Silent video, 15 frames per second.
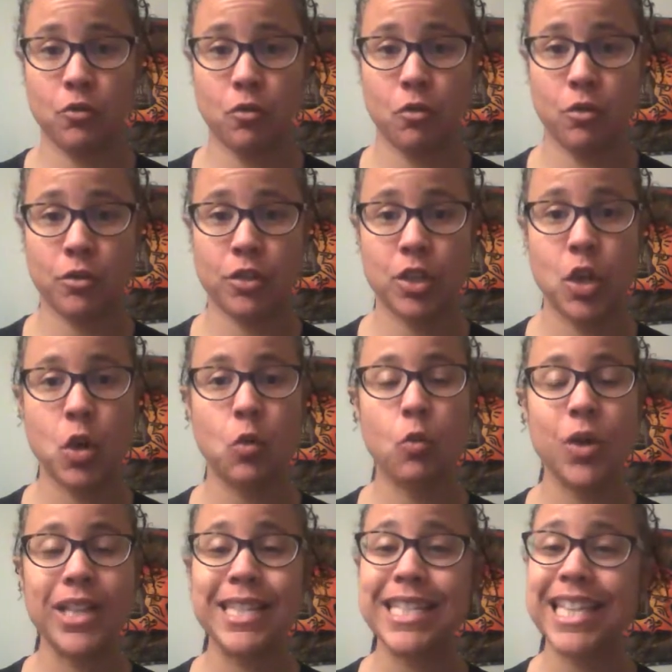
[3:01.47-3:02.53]
course.
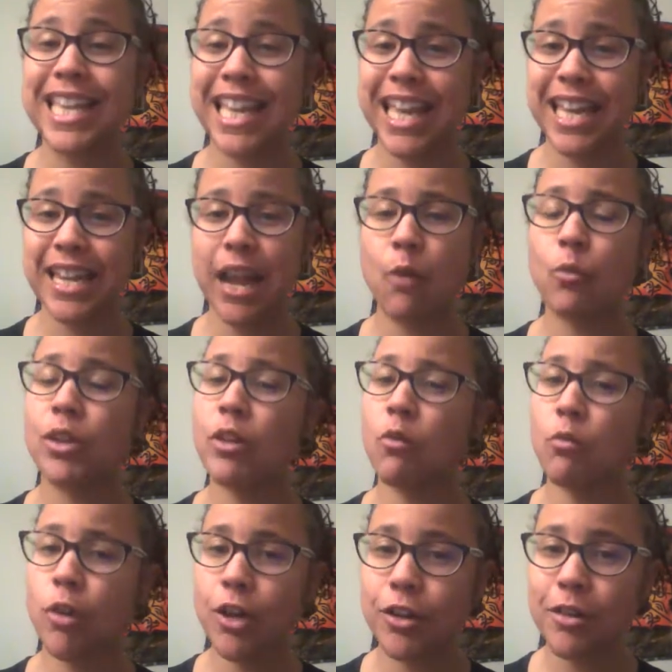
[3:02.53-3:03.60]
Once again, I want to
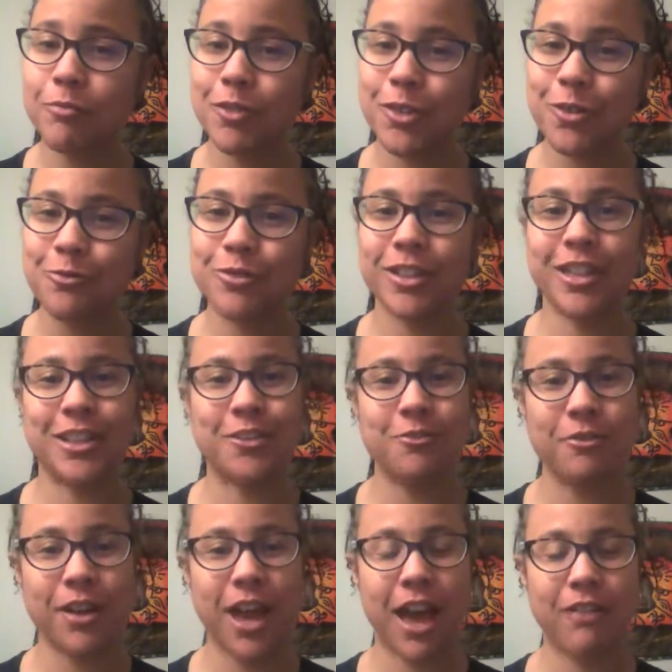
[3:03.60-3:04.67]
welcome you to Intro
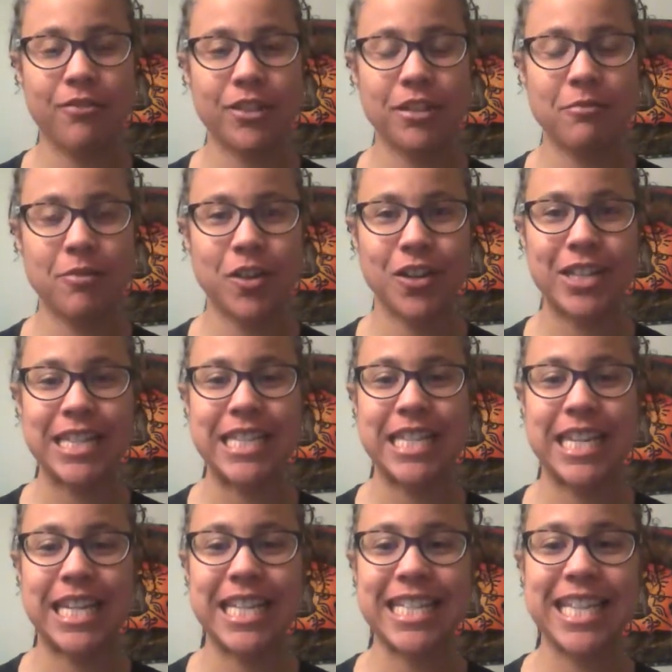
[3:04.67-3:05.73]
to African American
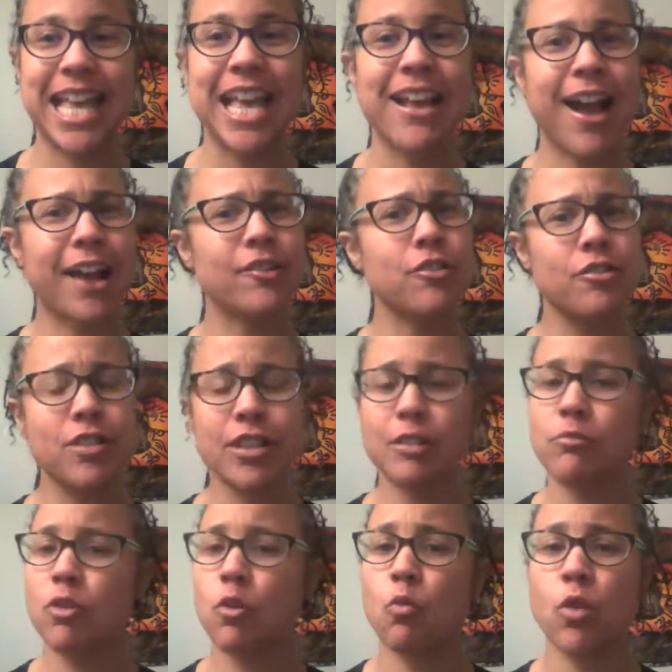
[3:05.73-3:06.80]
Studies. I know it's going to
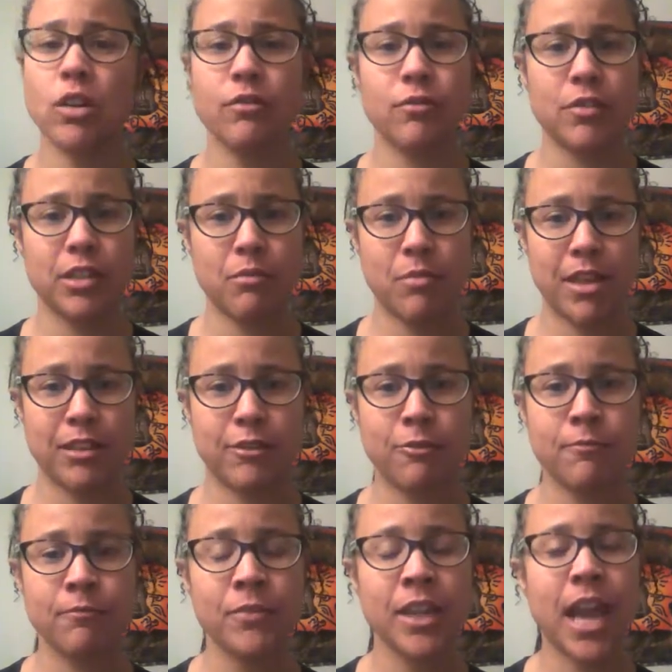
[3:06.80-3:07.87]
be a wonderful semester.
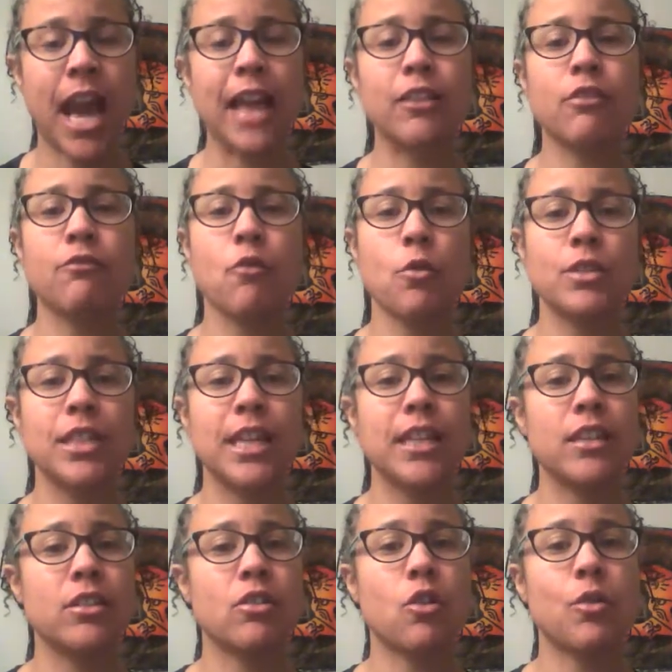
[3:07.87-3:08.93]
I look forward to
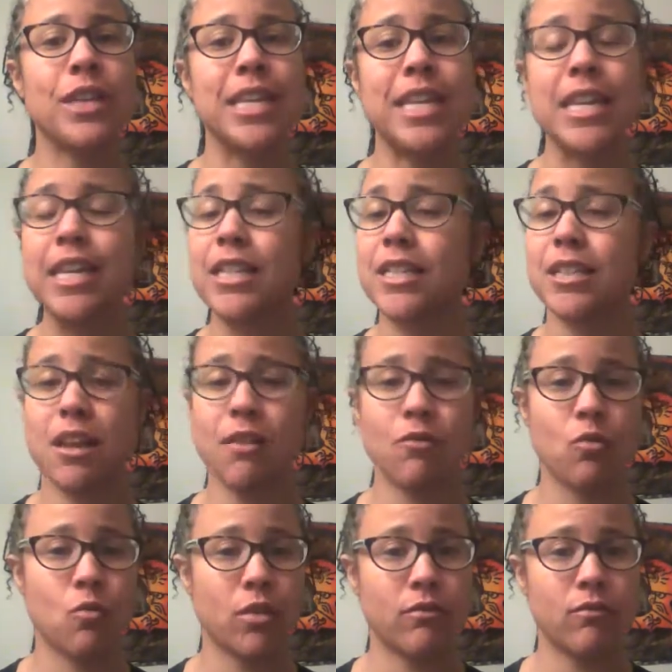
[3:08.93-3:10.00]
getting to know each and every
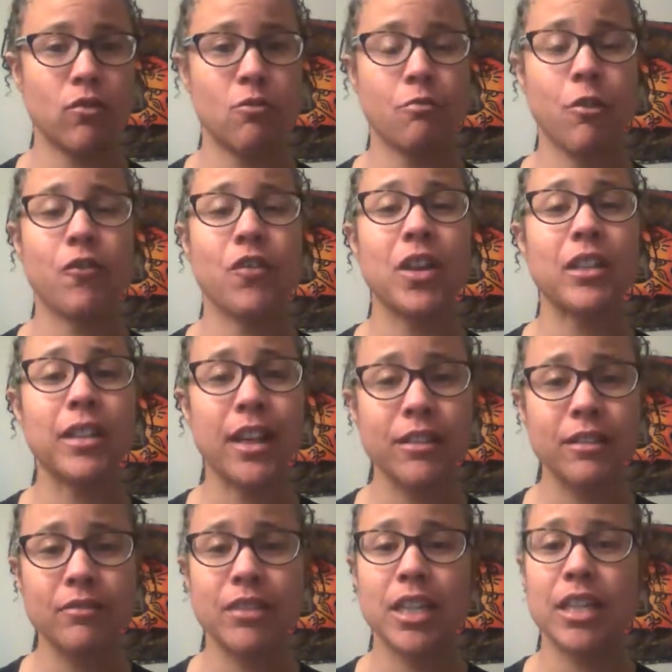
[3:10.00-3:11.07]
one of you, both
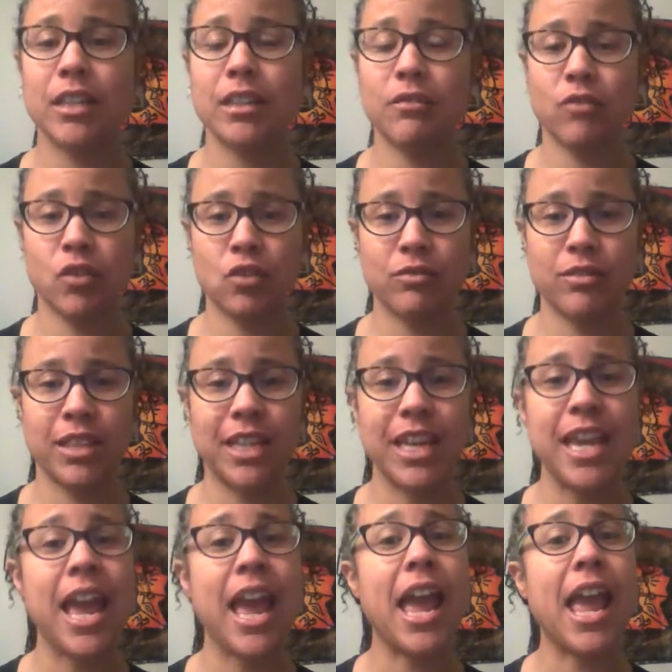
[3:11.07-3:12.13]
collectively and individually,
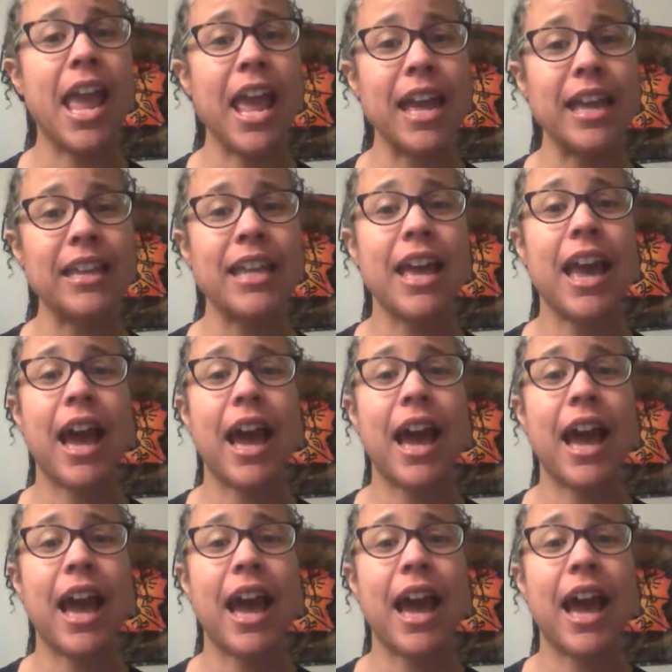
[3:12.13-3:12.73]
and